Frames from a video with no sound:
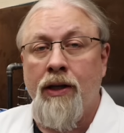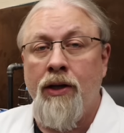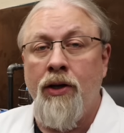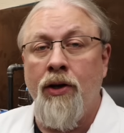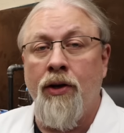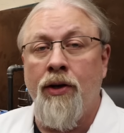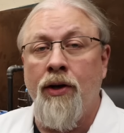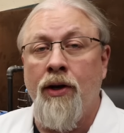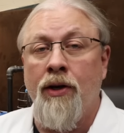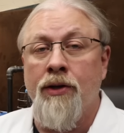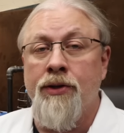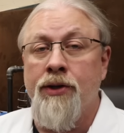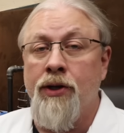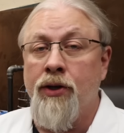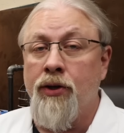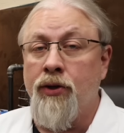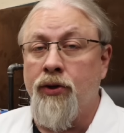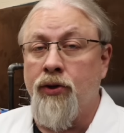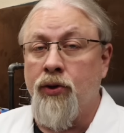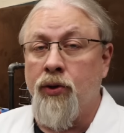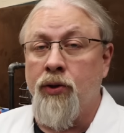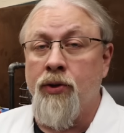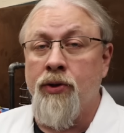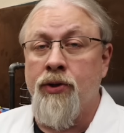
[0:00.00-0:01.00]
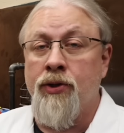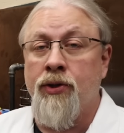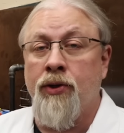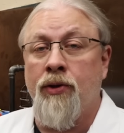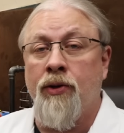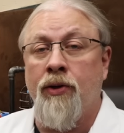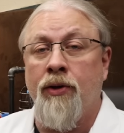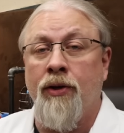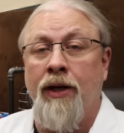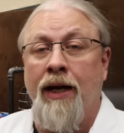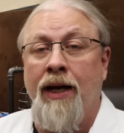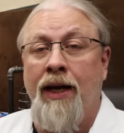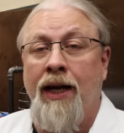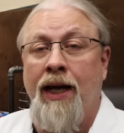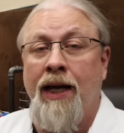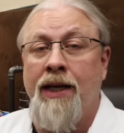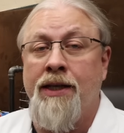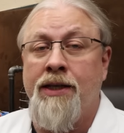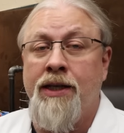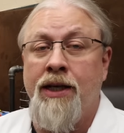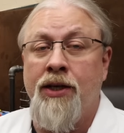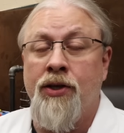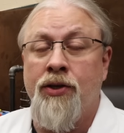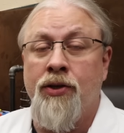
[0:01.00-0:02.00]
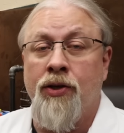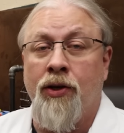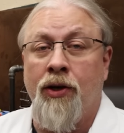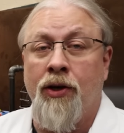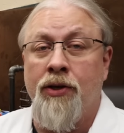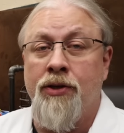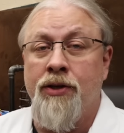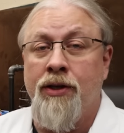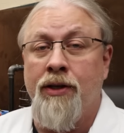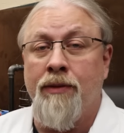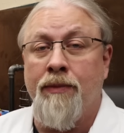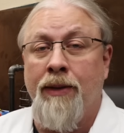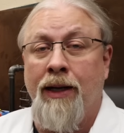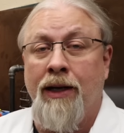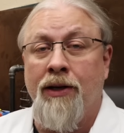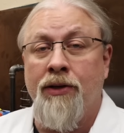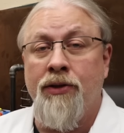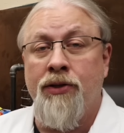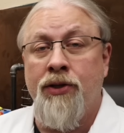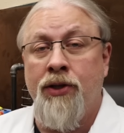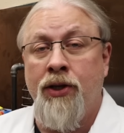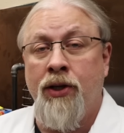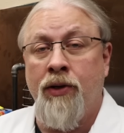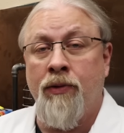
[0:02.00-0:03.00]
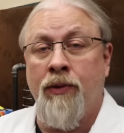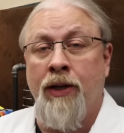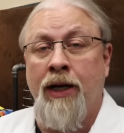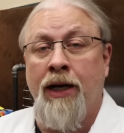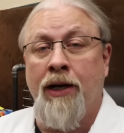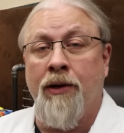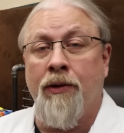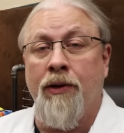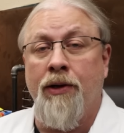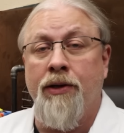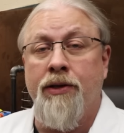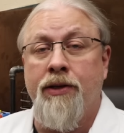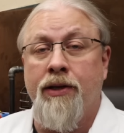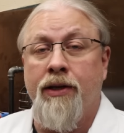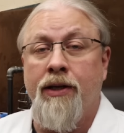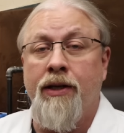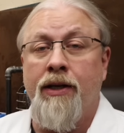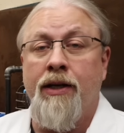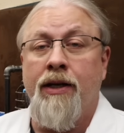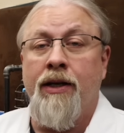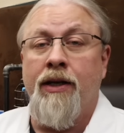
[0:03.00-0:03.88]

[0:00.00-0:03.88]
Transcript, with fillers: You can also dual solar and AC charge in about 2 hours.